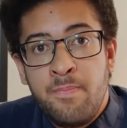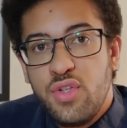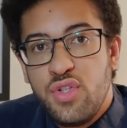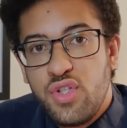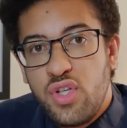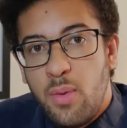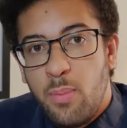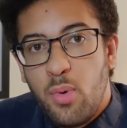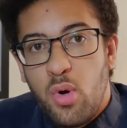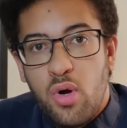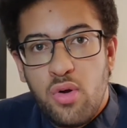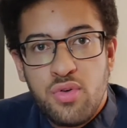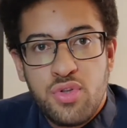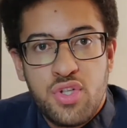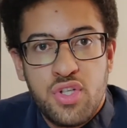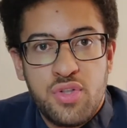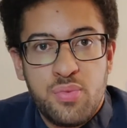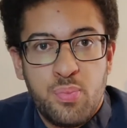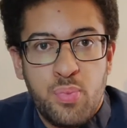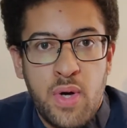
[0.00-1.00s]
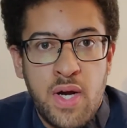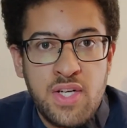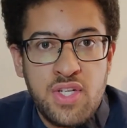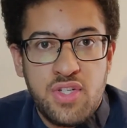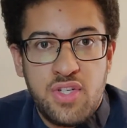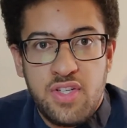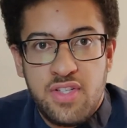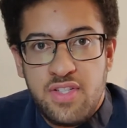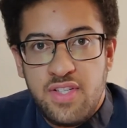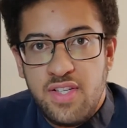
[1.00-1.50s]
The subconscious
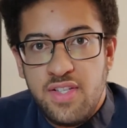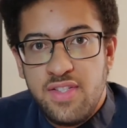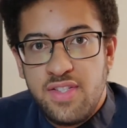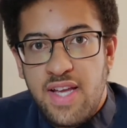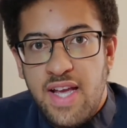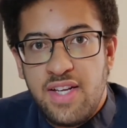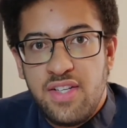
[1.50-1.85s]
prejudices